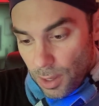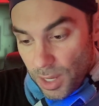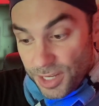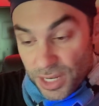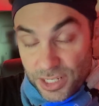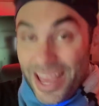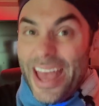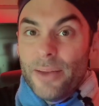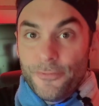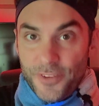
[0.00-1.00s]
He says,
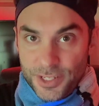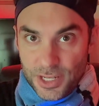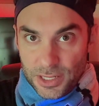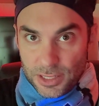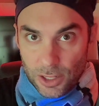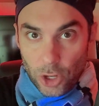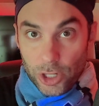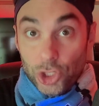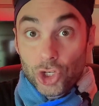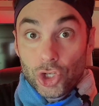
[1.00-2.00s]
emphasis on
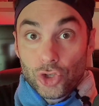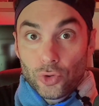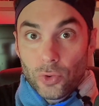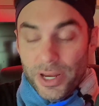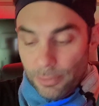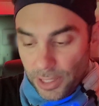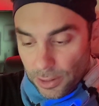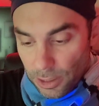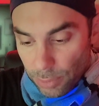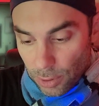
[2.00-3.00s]
extremely
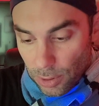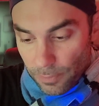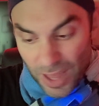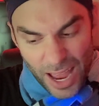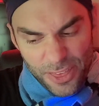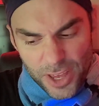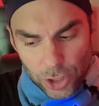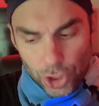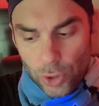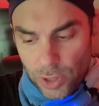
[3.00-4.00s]
liberal. I
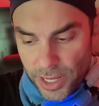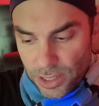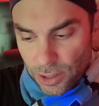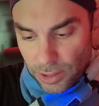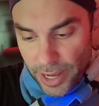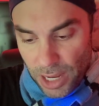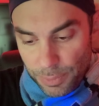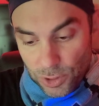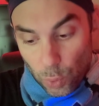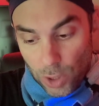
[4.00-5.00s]
think 2 kids on
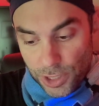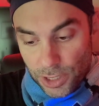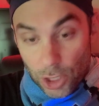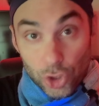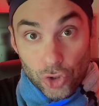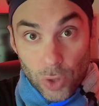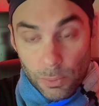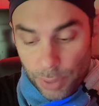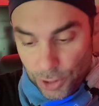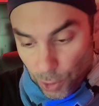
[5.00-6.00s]
campus wanted
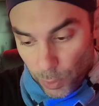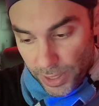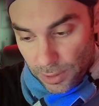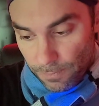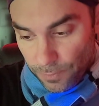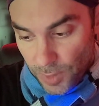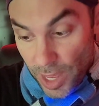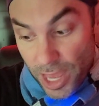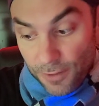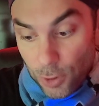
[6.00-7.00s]
Trump to win.
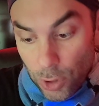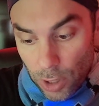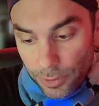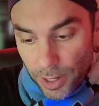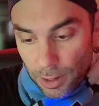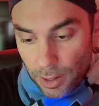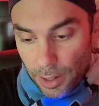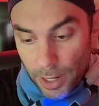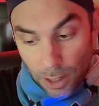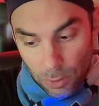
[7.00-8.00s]
If you go there
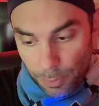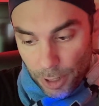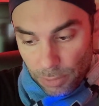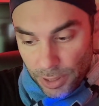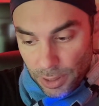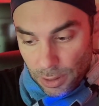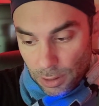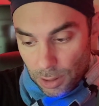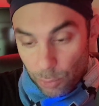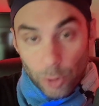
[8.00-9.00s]
and are Republican,
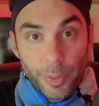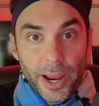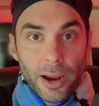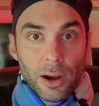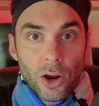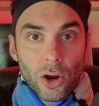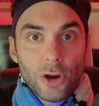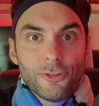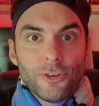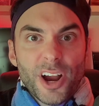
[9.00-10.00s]
prepare
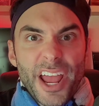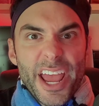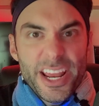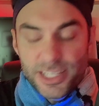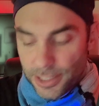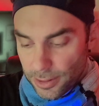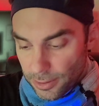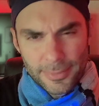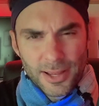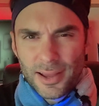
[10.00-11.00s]
for hate.
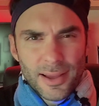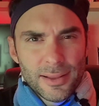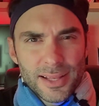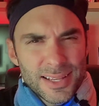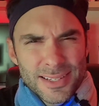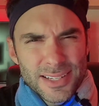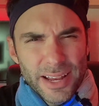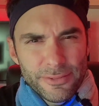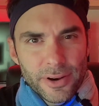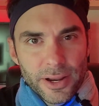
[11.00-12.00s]
That doesn't
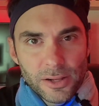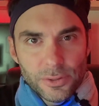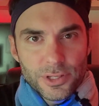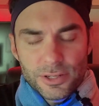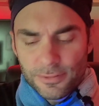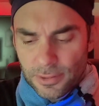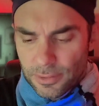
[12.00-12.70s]
sound very inclusive.